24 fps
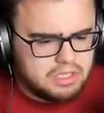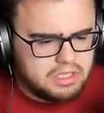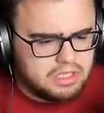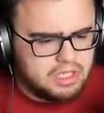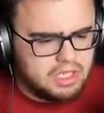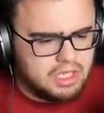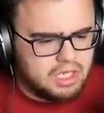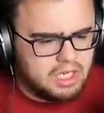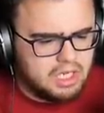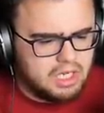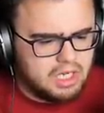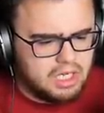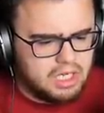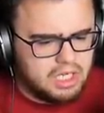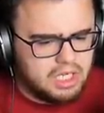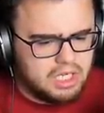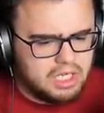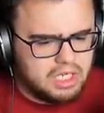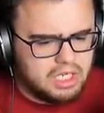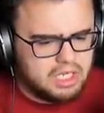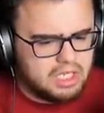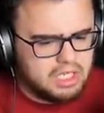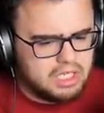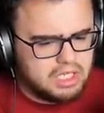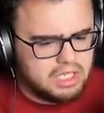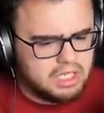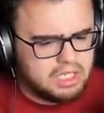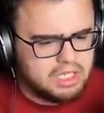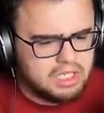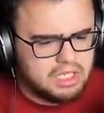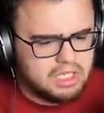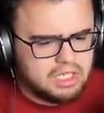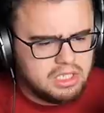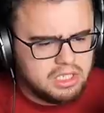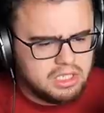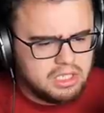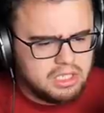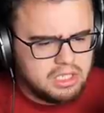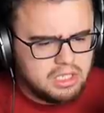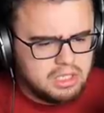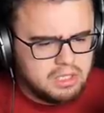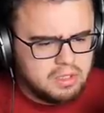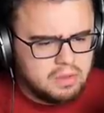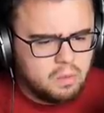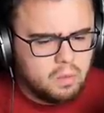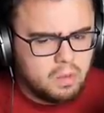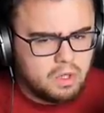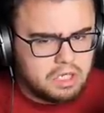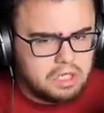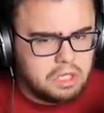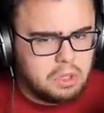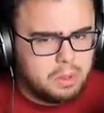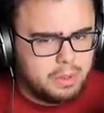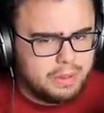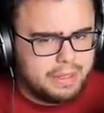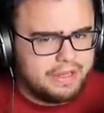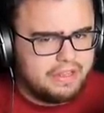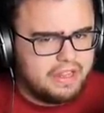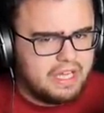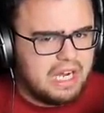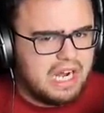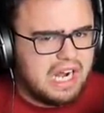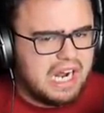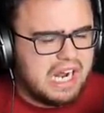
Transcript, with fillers: Oh. We're going to the